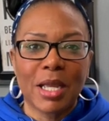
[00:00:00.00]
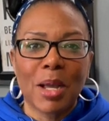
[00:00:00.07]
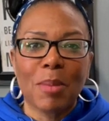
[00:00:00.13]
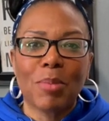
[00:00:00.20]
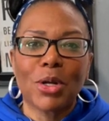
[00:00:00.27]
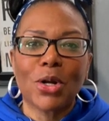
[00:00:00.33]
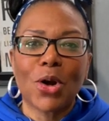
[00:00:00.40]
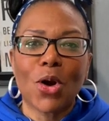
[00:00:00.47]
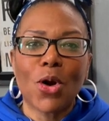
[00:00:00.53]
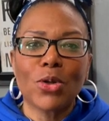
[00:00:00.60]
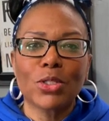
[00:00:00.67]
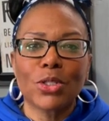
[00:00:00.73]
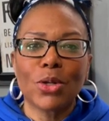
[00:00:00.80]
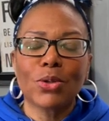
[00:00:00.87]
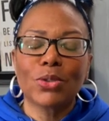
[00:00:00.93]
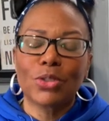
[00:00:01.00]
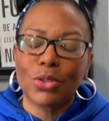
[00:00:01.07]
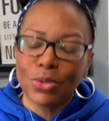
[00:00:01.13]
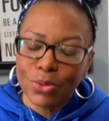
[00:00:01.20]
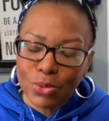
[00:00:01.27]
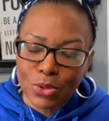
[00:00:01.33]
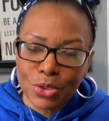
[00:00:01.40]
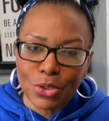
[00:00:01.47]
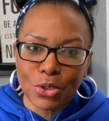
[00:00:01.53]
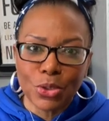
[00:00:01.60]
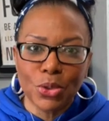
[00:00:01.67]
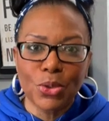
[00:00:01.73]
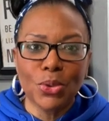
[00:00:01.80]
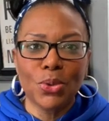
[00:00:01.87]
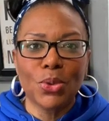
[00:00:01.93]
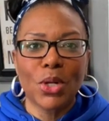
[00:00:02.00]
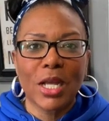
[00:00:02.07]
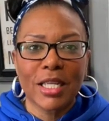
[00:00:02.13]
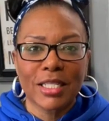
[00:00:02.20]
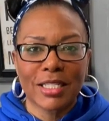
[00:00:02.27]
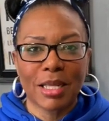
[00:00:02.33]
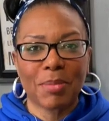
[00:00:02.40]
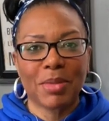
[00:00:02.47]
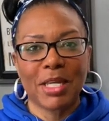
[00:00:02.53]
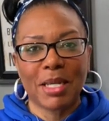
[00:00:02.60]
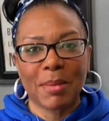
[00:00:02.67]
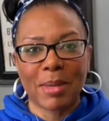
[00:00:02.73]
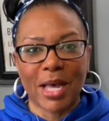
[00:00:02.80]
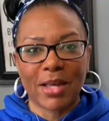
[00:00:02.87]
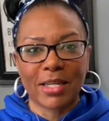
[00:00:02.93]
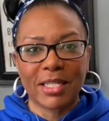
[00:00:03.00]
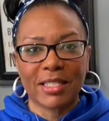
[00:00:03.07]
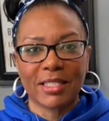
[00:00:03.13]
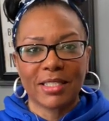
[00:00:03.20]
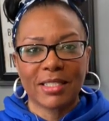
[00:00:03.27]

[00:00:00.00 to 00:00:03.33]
but also to do something about it.